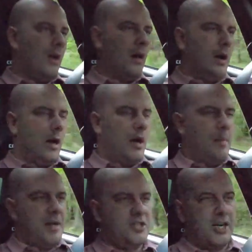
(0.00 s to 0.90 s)

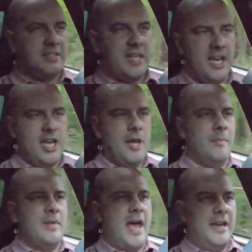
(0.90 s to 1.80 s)
I took it to
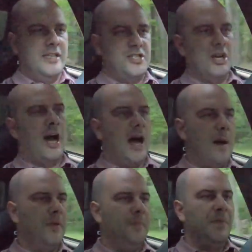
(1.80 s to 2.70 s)
him at his
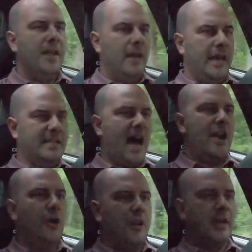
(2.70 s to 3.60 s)
job, and he
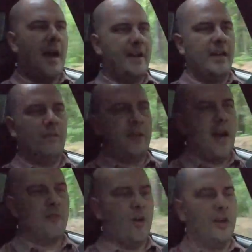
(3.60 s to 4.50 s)
dynoed it, got
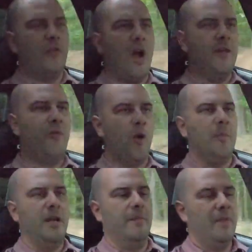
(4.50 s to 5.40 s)
it running right
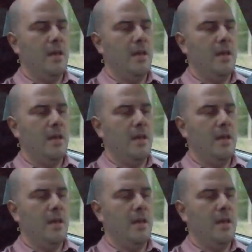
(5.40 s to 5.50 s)
for me.